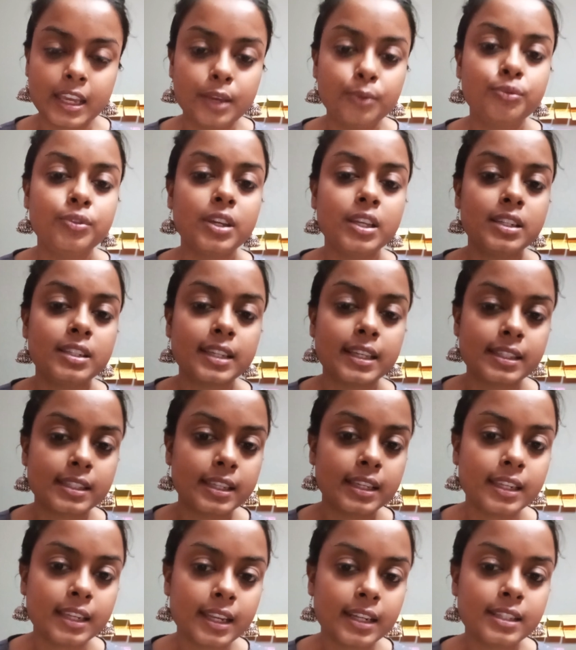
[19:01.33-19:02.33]
if it
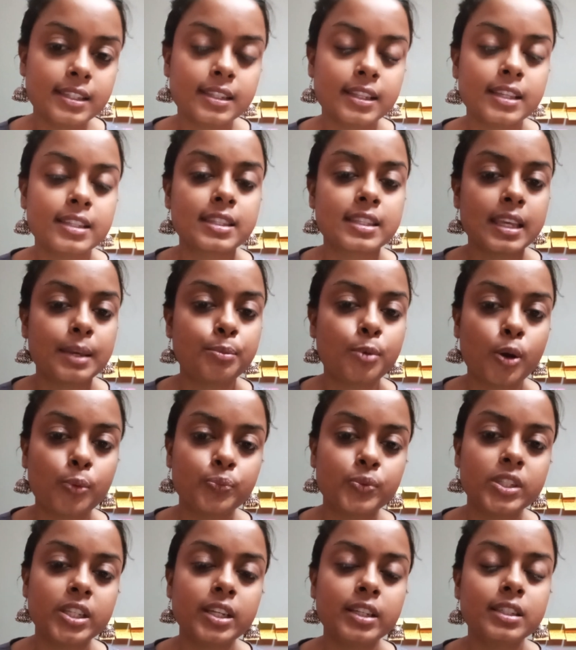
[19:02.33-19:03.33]
designates the same
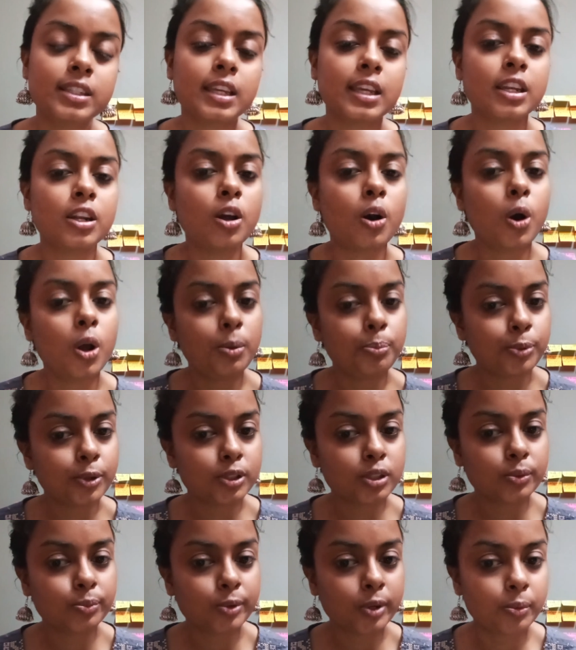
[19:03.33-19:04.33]
object in all
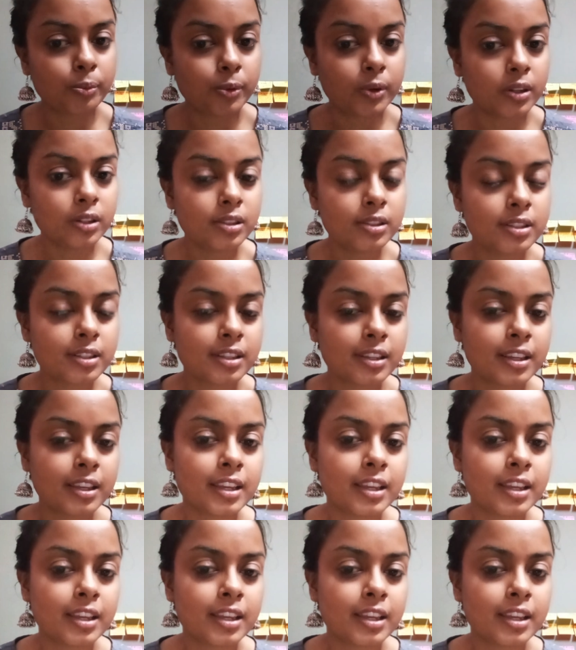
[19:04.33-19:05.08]
possible worlds